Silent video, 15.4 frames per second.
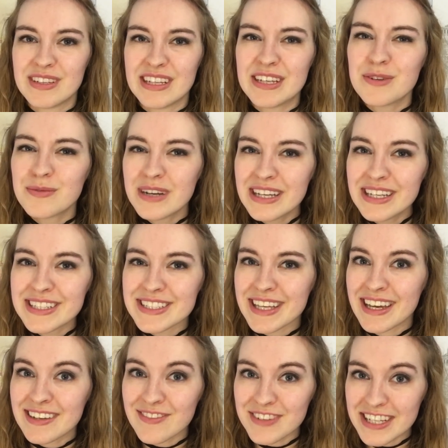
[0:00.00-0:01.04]
In a way, it's
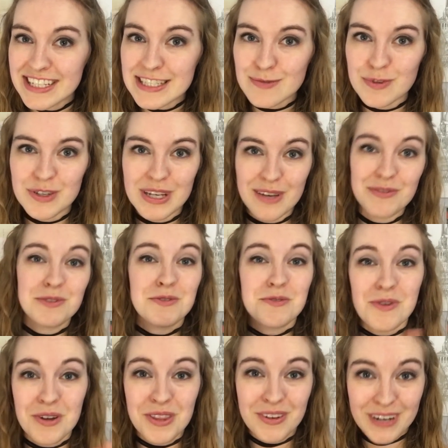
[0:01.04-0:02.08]
kind of nice when you have
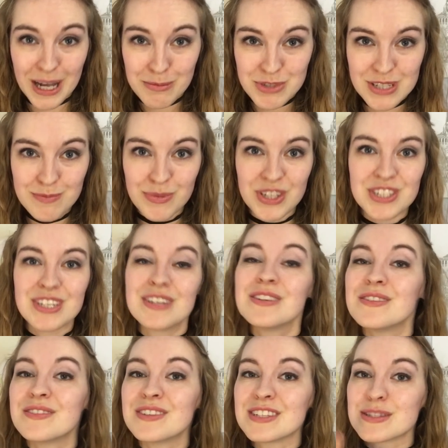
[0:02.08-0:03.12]
no other option but to
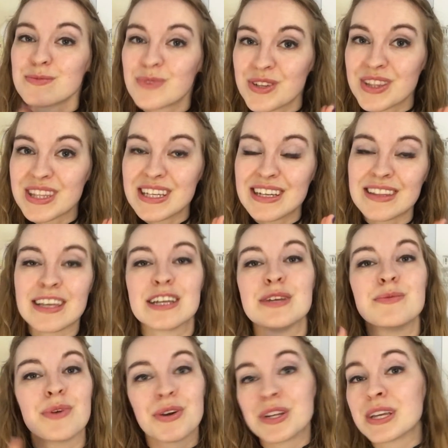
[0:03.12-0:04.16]
do this one thing that
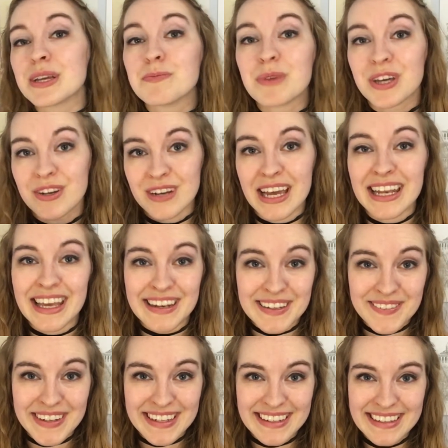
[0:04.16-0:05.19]
you want to get better at
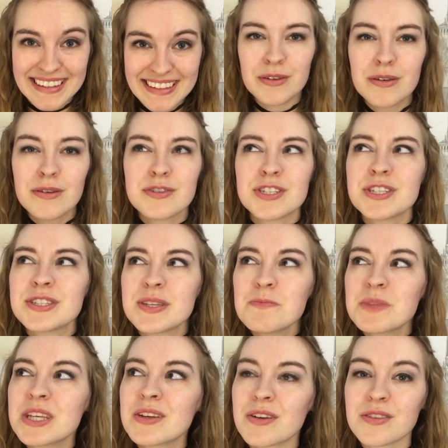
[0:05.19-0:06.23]
anyway. It was just
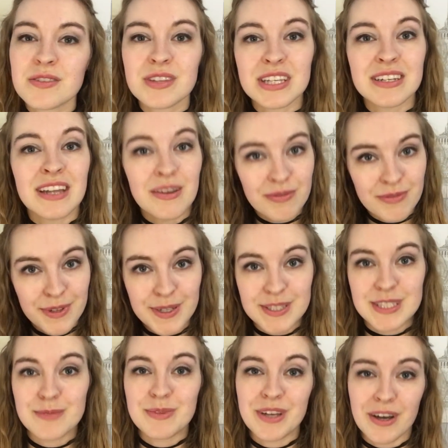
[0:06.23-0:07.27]
something other than
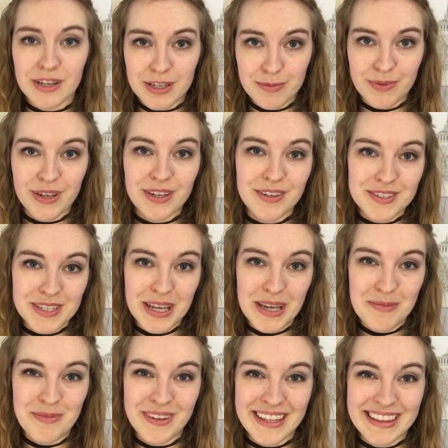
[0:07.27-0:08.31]
Netflix to be occupying your
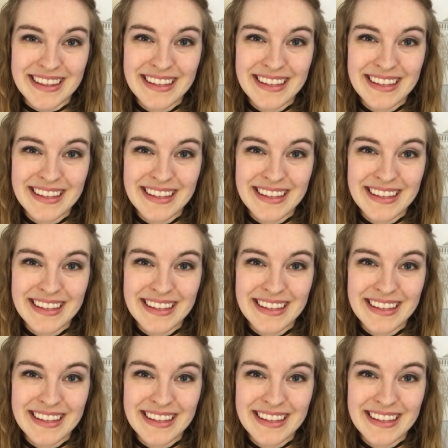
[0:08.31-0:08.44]
time with.